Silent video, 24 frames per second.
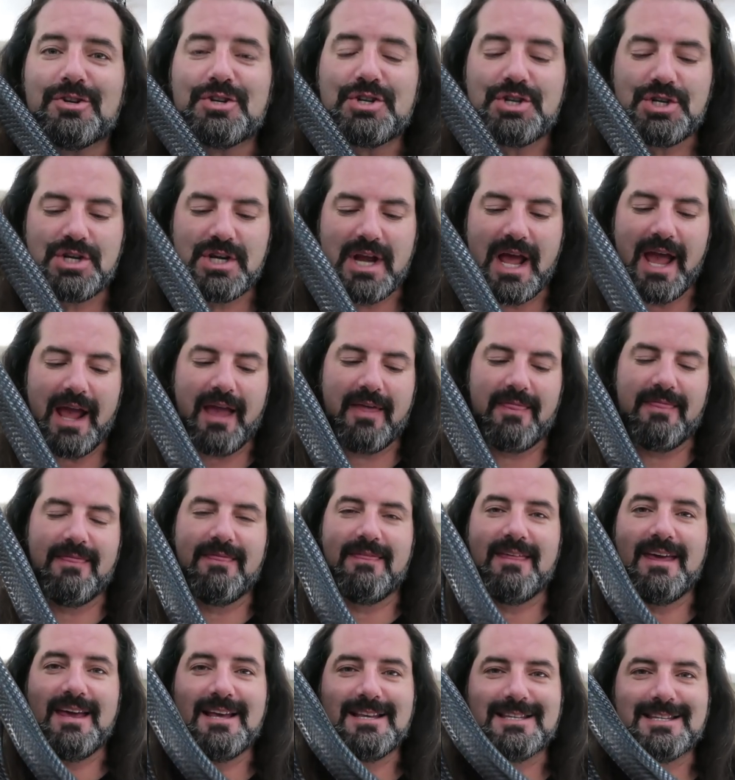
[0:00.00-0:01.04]
Check
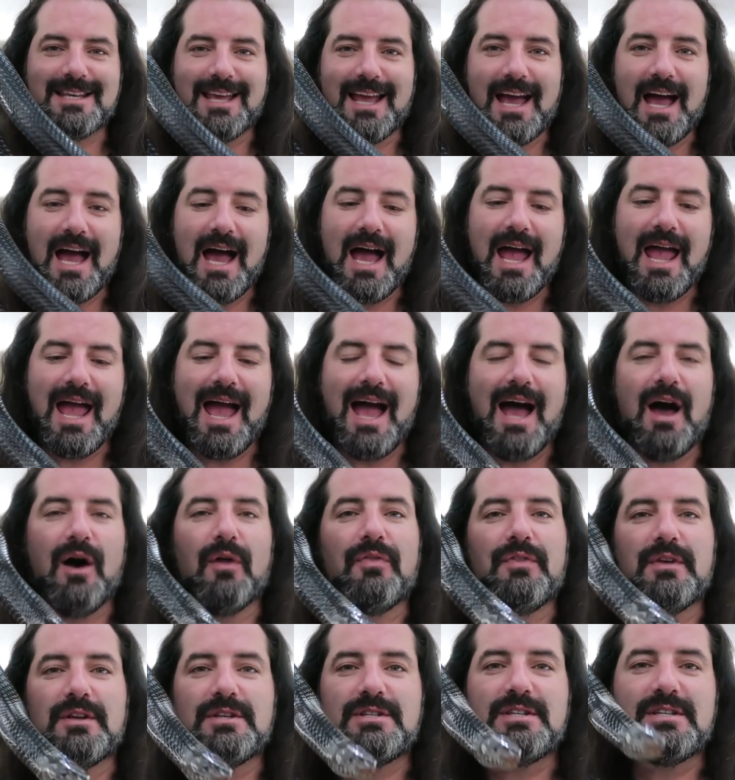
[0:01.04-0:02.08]
this guy
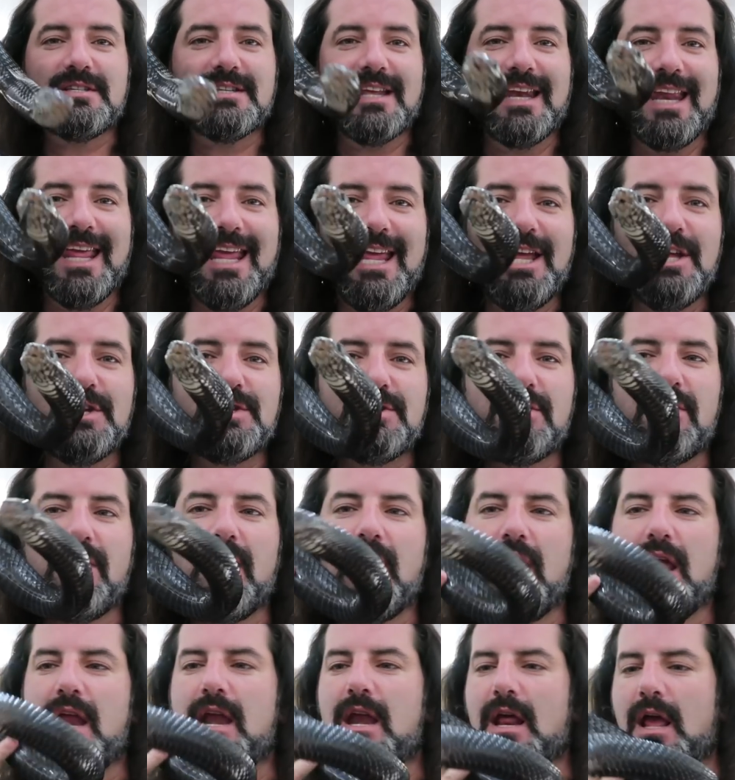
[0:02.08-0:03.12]
out. This is an
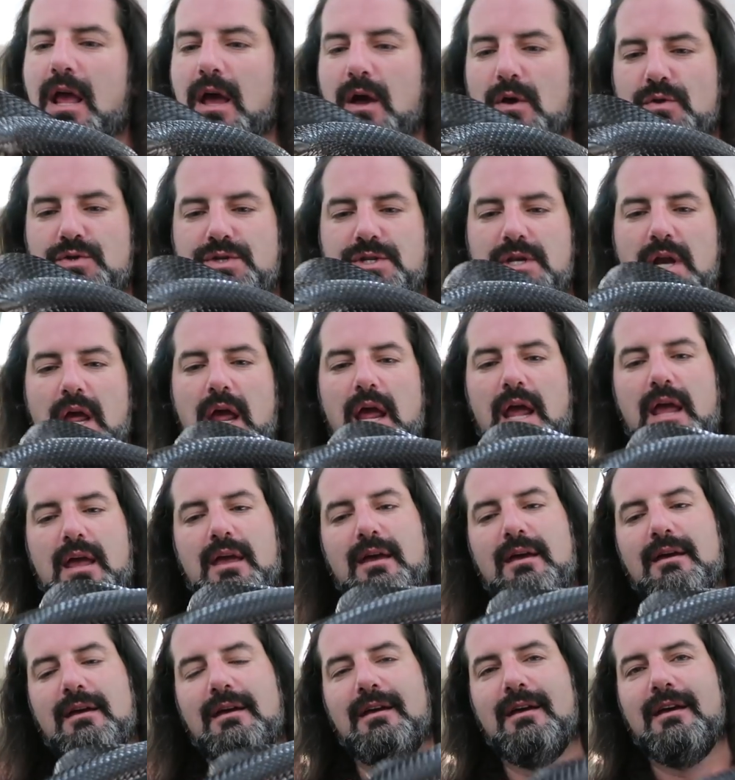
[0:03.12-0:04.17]
Eastern Indigo snake.
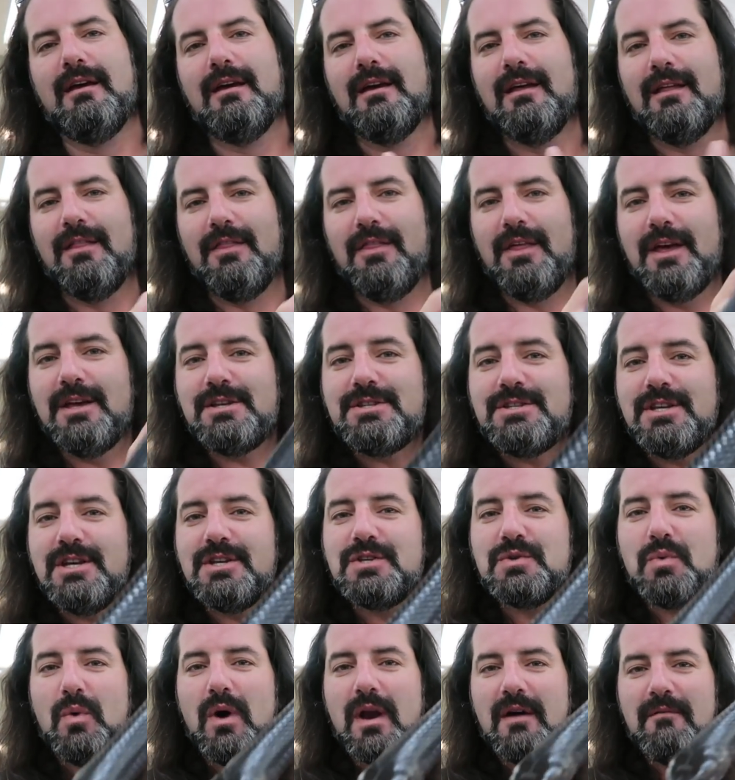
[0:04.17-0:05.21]
This
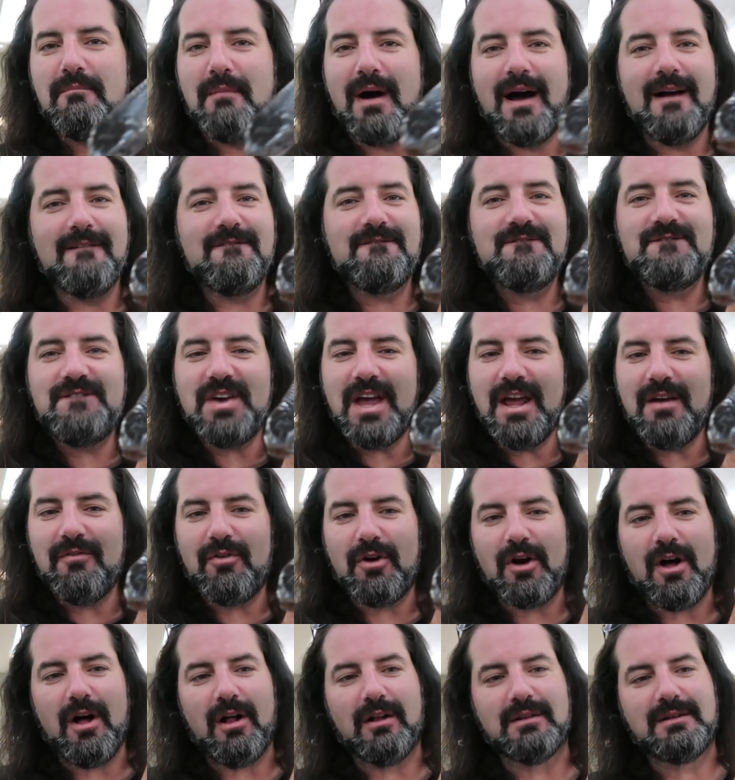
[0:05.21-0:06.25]
is one of my
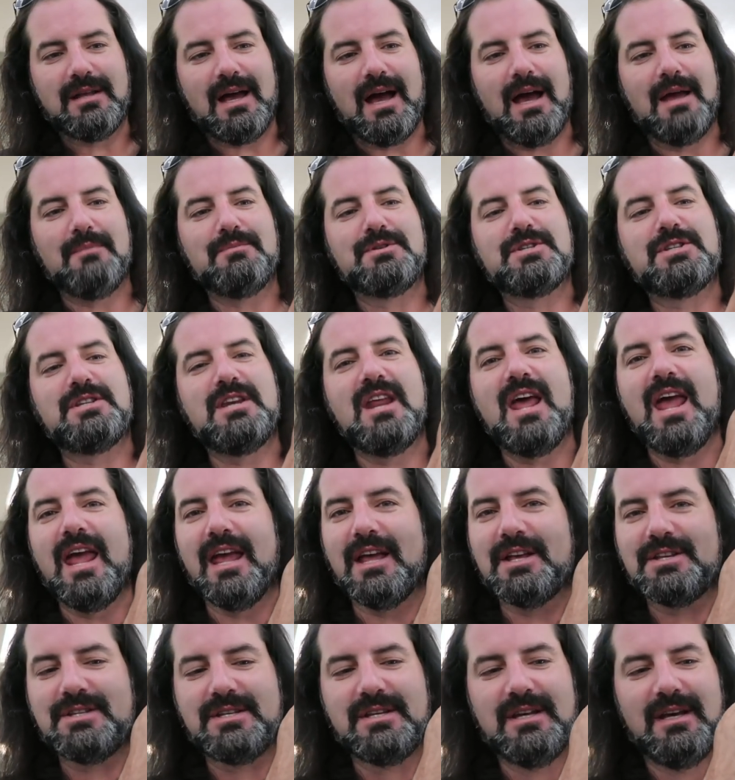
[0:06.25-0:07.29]
favorite all-time
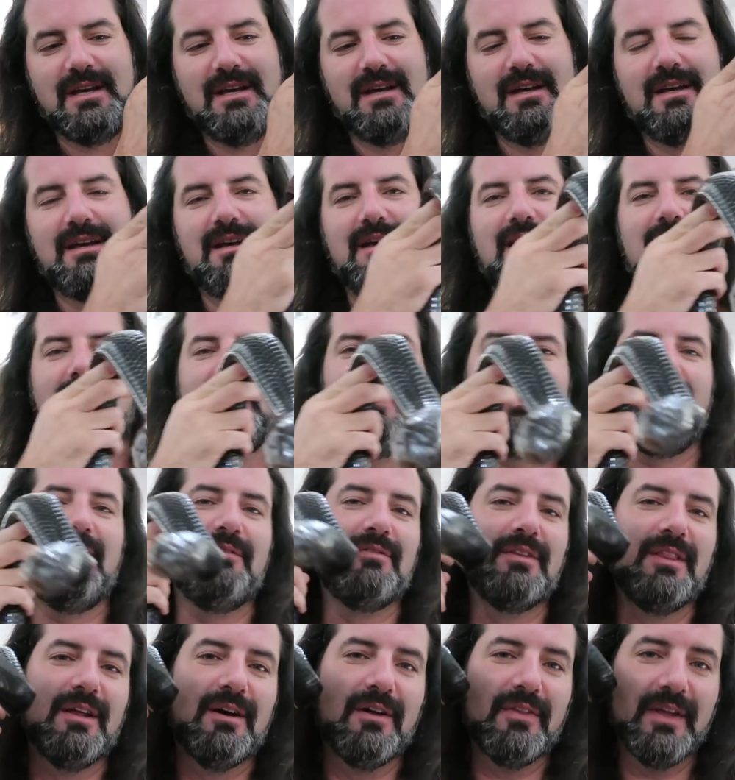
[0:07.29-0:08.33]
snakes,
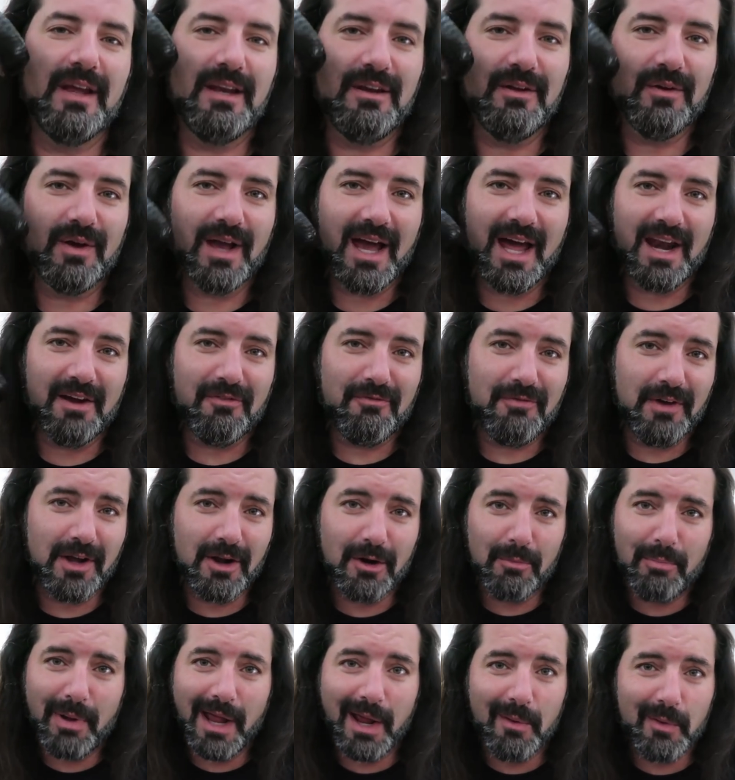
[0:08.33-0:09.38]
even though they do kind of
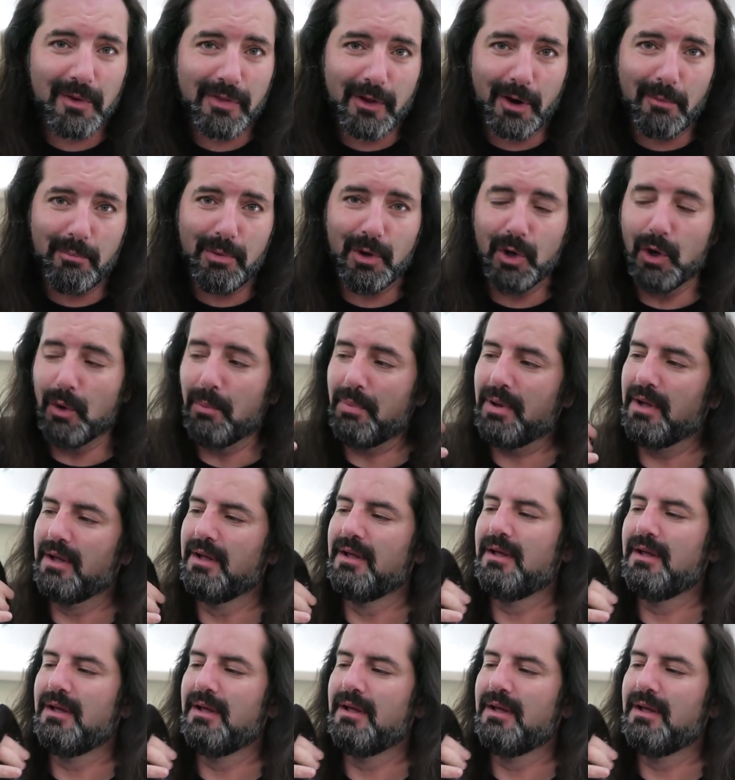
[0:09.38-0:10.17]
finger paint with their poop.